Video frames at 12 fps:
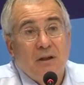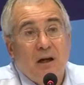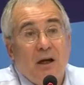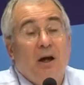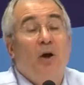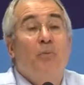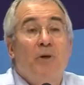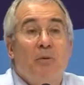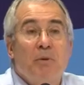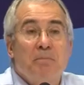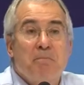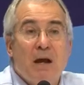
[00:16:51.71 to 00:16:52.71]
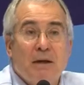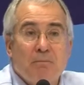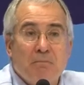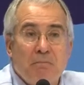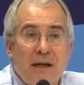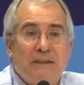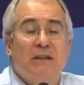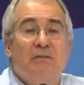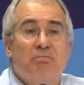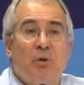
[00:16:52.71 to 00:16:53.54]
I hope there'll be massive